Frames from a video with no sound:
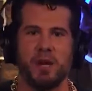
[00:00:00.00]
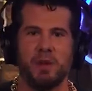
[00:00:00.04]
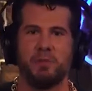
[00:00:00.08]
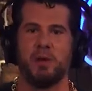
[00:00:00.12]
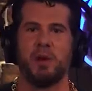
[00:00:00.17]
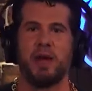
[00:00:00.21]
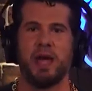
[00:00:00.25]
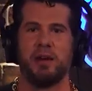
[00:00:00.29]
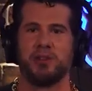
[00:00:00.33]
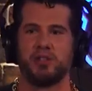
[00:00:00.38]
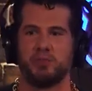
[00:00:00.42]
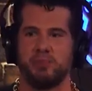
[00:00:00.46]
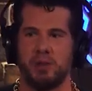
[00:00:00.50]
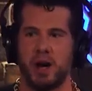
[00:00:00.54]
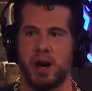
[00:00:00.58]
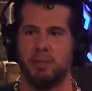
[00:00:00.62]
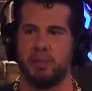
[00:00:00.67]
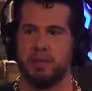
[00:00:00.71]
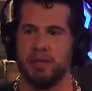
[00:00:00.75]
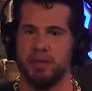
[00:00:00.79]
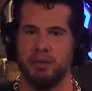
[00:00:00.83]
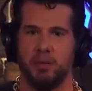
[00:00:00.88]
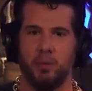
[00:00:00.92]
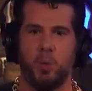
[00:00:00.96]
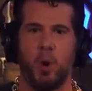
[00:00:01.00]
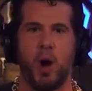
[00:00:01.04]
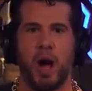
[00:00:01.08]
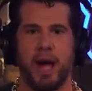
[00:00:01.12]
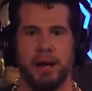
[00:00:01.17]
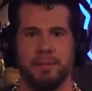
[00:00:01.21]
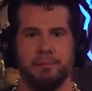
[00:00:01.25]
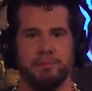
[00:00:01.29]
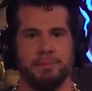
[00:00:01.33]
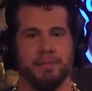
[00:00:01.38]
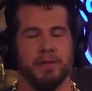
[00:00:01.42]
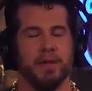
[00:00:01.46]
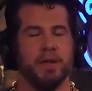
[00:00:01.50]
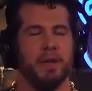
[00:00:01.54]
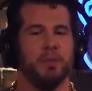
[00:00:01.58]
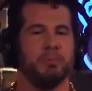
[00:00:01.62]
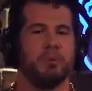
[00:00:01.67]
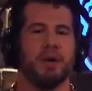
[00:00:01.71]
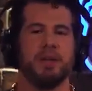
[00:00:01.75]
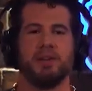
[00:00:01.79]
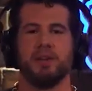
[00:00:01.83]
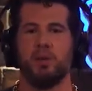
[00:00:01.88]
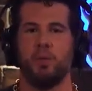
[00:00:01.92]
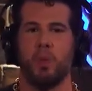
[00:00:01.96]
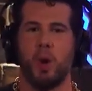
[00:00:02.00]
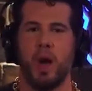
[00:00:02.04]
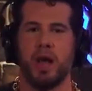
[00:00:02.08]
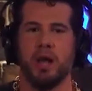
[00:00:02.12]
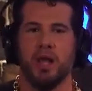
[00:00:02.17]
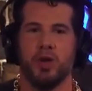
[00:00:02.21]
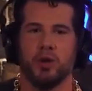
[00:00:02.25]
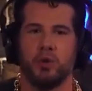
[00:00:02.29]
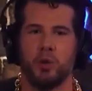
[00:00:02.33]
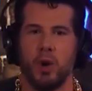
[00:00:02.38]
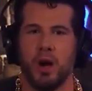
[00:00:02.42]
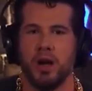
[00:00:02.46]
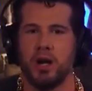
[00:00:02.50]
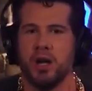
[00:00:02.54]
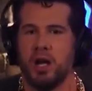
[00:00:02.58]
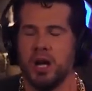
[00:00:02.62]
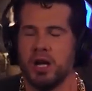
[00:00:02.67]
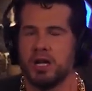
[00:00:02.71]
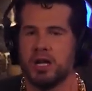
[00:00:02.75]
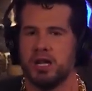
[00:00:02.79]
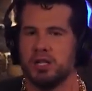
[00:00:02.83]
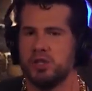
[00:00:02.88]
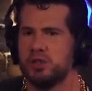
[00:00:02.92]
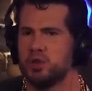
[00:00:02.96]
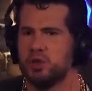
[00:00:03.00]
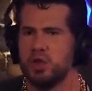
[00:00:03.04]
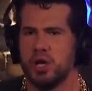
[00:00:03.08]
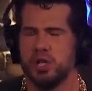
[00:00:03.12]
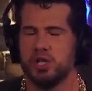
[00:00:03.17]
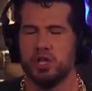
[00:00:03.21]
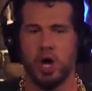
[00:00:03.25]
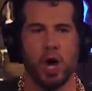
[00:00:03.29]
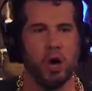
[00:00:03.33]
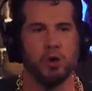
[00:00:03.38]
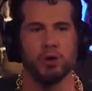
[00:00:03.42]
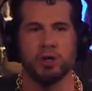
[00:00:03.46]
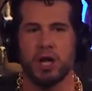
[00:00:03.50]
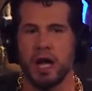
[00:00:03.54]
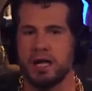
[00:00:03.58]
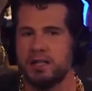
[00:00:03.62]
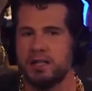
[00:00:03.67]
for me to pronounce properly. Juan, President Juan Guaidó.